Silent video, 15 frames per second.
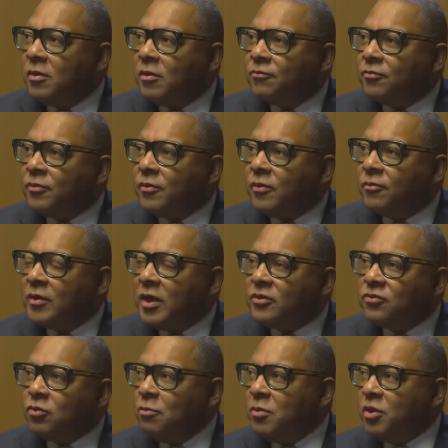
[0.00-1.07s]
of of like
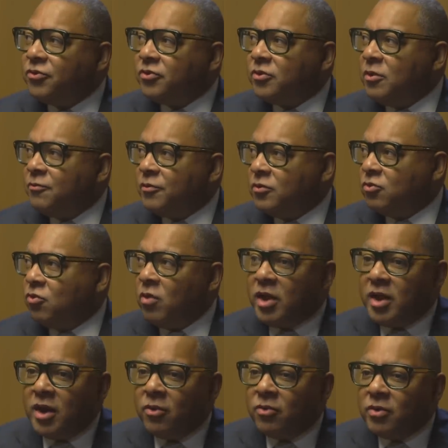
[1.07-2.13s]
so much stuff is
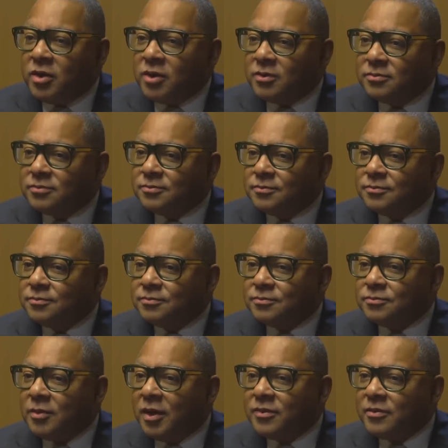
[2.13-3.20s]
gray area,
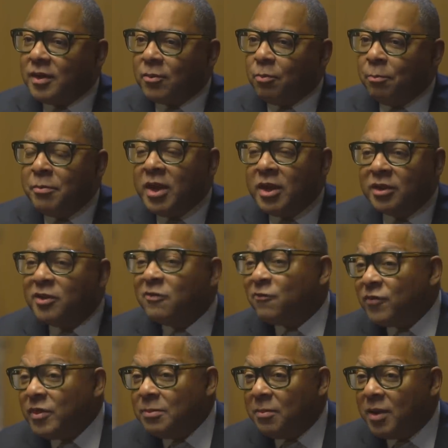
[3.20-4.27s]
right? It's like male and
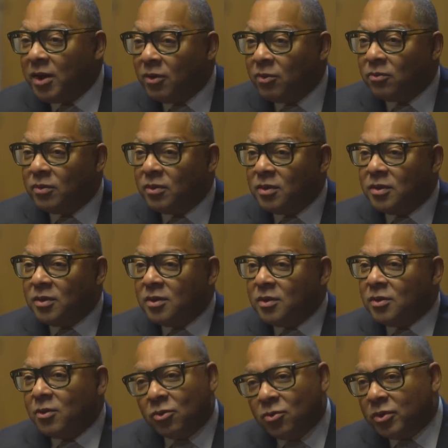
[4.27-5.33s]
female,
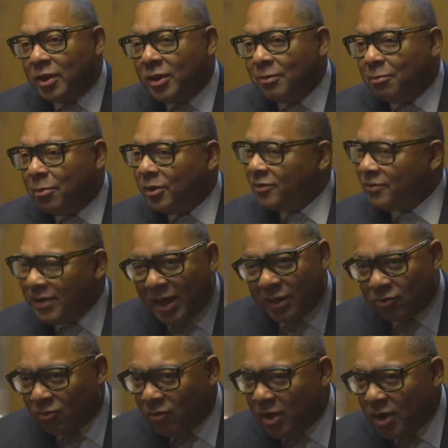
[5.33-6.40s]
okay, but there's a lot
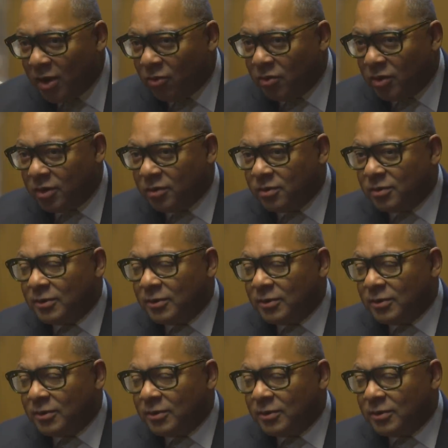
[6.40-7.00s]
of gray area,